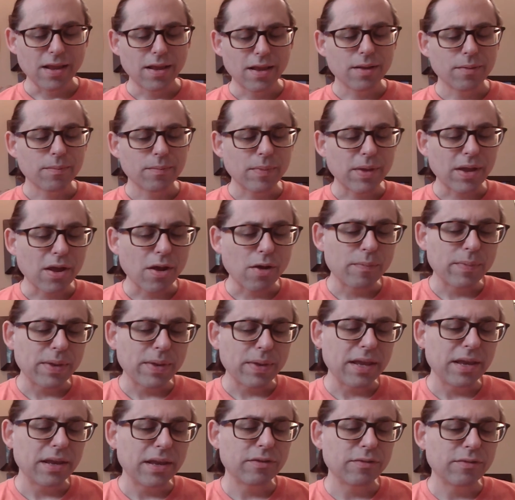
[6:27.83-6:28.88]
May all
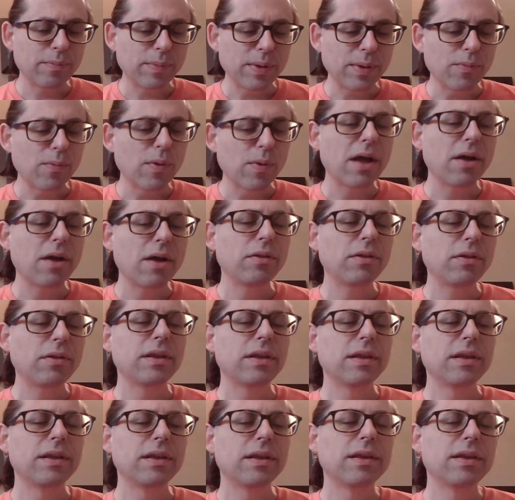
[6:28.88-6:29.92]
beings be well.
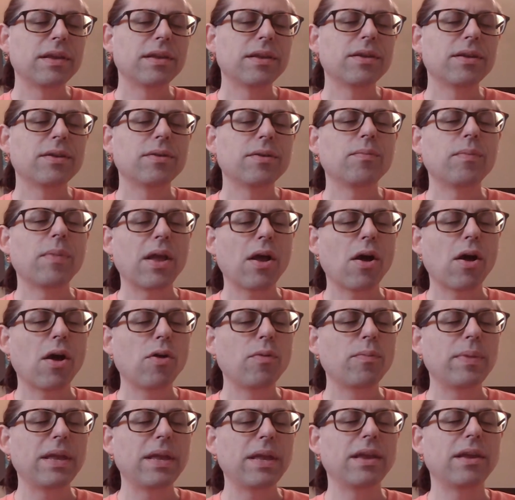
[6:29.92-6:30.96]
May all
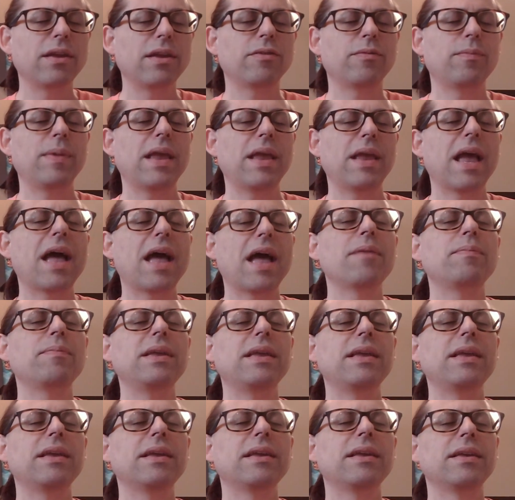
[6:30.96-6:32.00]
beings be
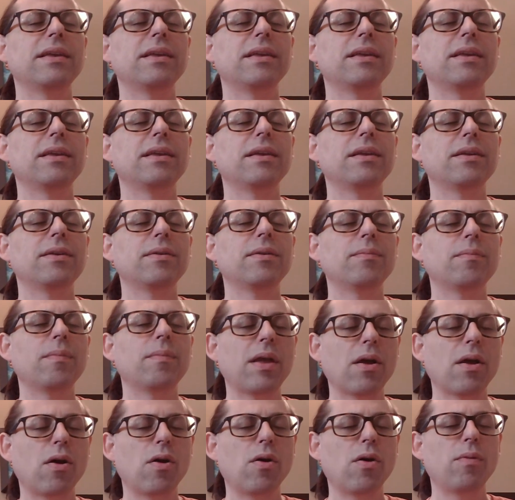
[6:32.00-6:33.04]
happy. May
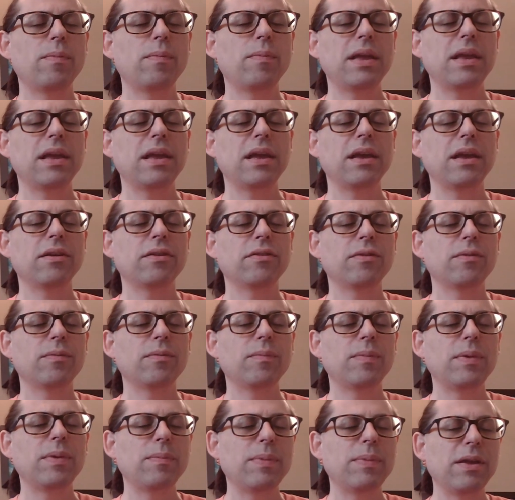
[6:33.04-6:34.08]
all beings
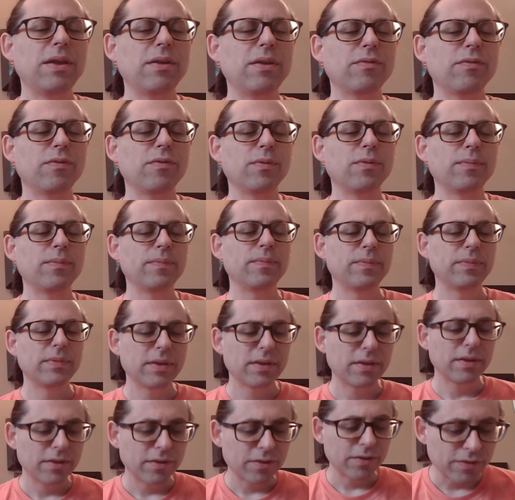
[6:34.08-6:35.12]
be peaceful.
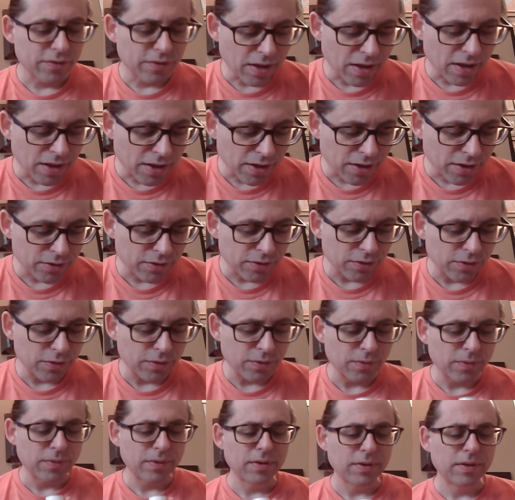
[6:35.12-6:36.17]

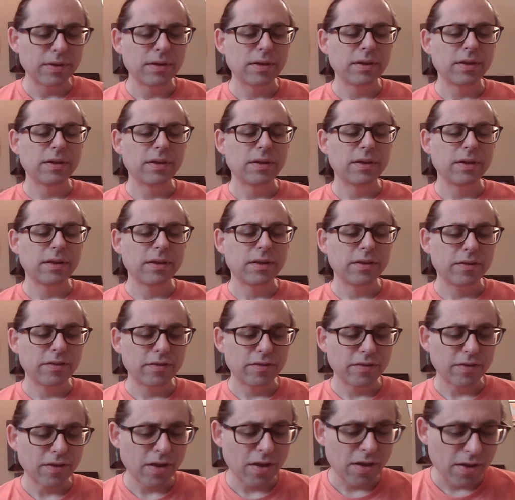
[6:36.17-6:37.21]
Sadhu,
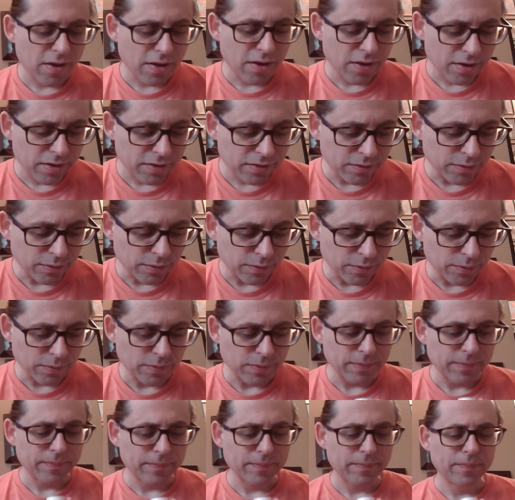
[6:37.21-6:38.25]
sadhu,
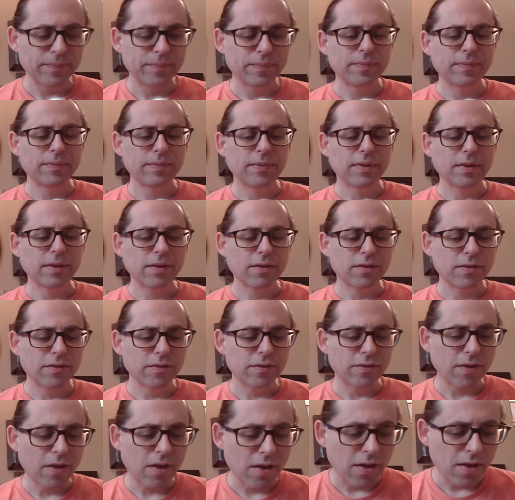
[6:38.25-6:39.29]

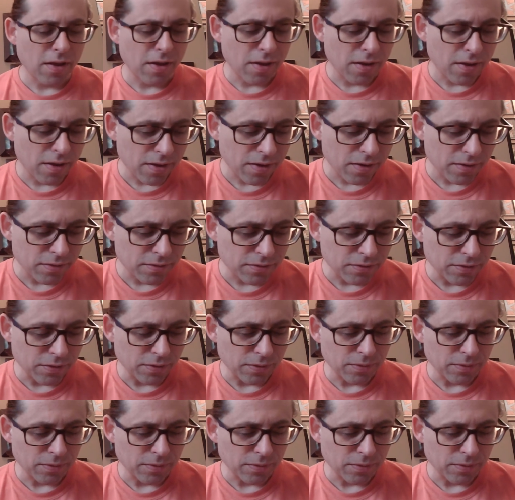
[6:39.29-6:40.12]
sadhu.